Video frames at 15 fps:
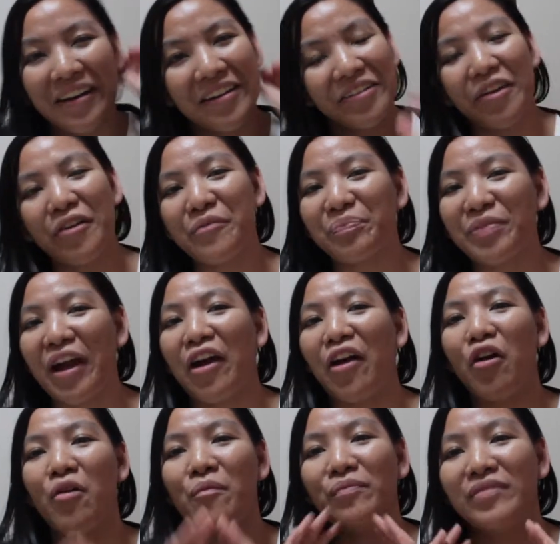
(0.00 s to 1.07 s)
So I
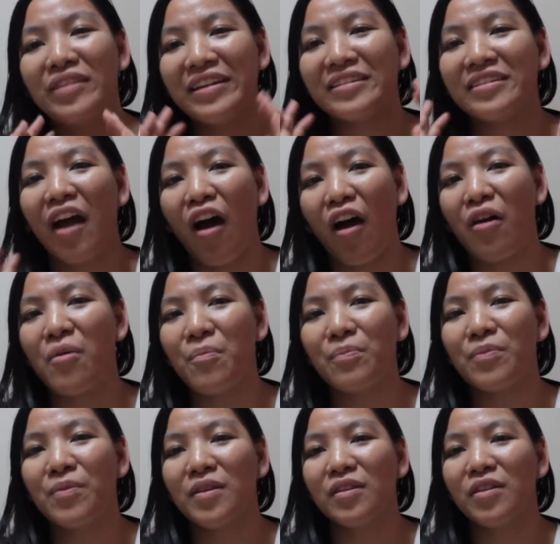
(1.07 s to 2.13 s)
hope this
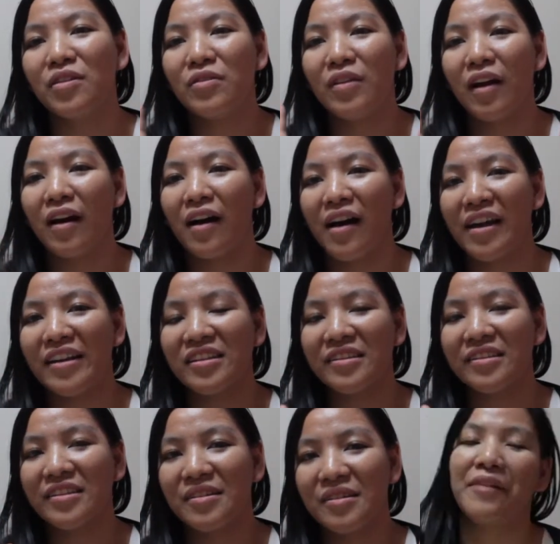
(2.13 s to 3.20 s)
helps you guys.